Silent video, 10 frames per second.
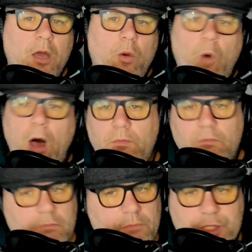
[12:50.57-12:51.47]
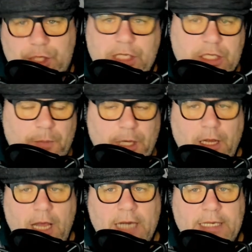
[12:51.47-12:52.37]
Well, machine's completely
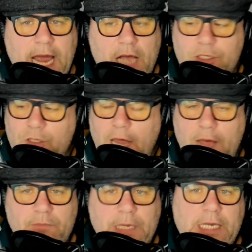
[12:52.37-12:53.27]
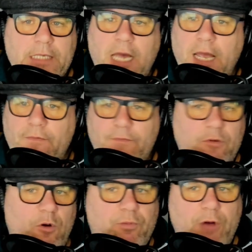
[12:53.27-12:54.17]
locked out. So that means I have
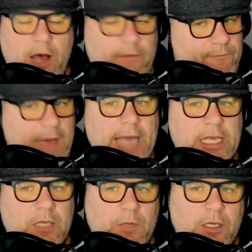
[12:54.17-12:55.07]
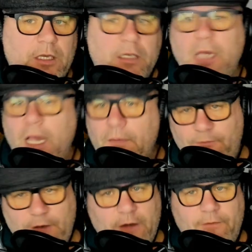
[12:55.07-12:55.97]
no problem vacuuming. I
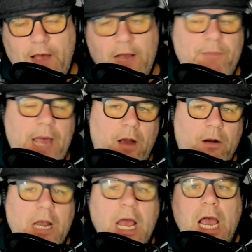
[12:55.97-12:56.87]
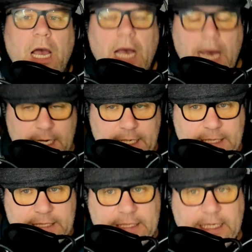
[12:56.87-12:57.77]
verified power. I didn't
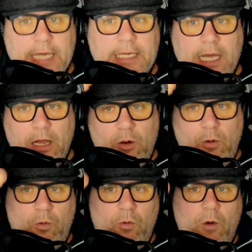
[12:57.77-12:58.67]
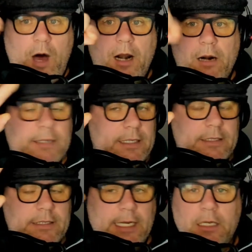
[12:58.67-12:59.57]
see a yellow wire. Didn't
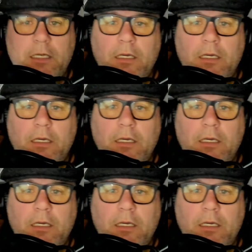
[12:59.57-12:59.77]
see it.